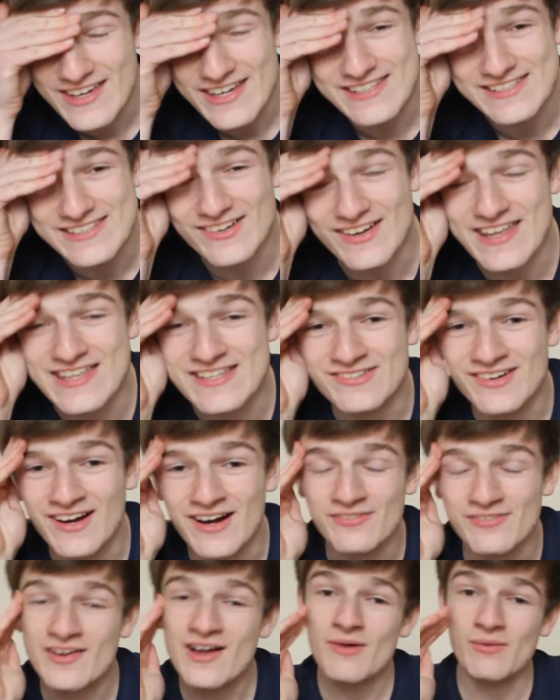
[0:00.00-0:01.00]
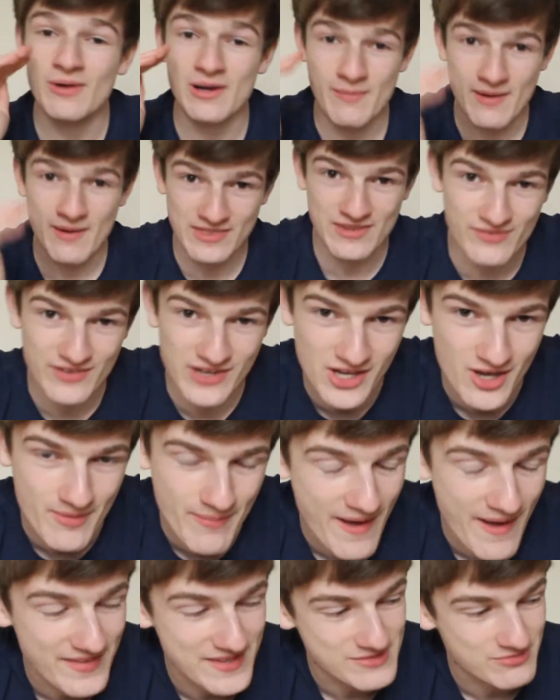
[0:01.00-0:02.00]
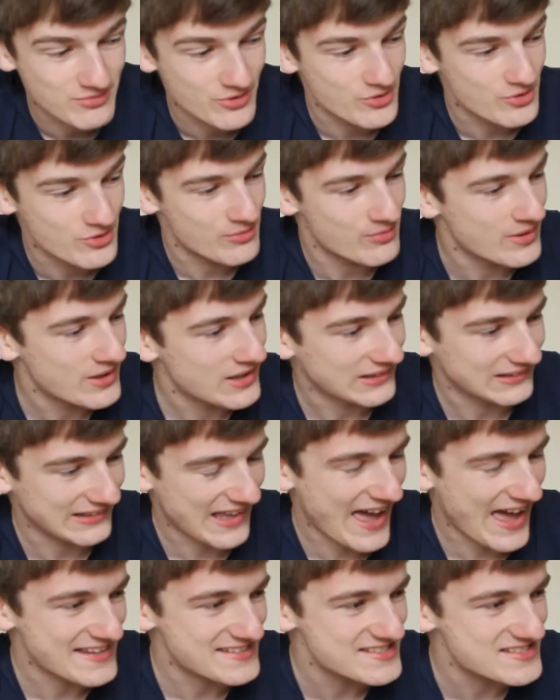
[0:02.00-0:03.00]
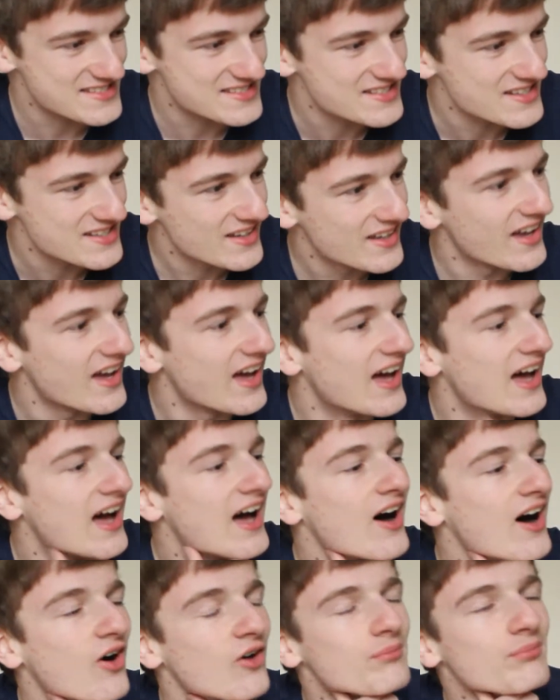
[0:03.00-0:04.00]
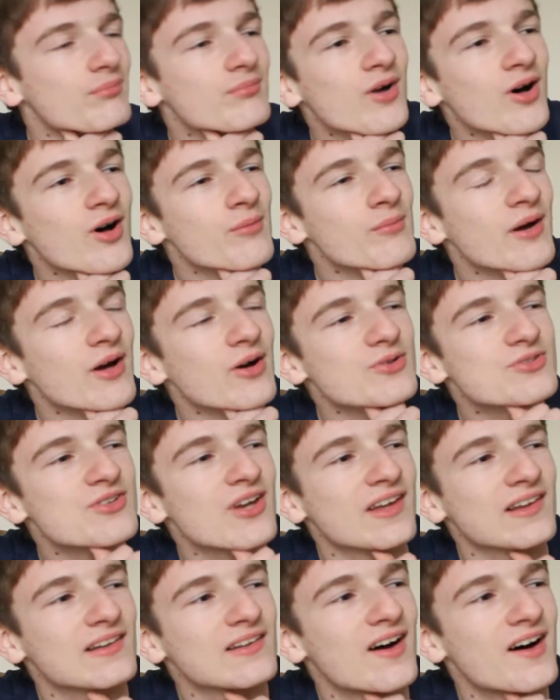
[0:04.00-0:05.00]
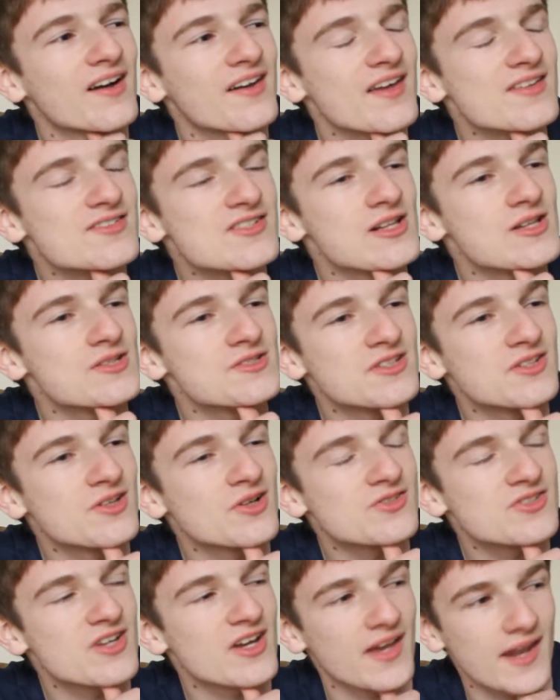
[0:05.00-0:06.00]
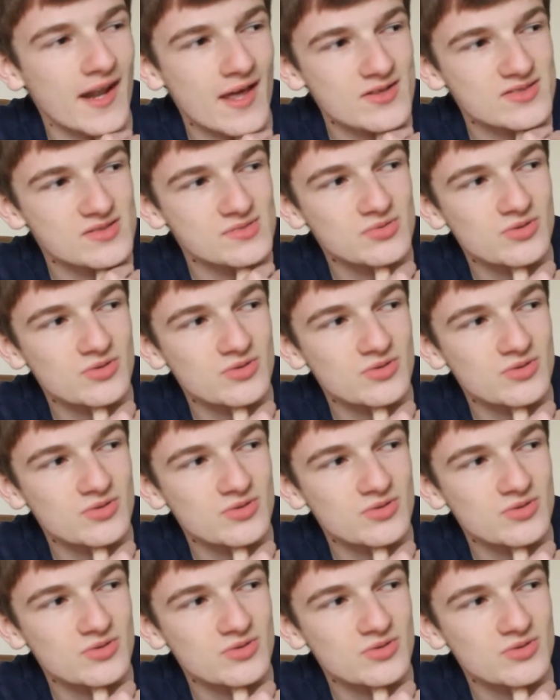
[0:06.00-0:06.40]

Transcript: Year 2012 when I made the video about this room last. On my old channel, Hard Hat Jealousy, check it out,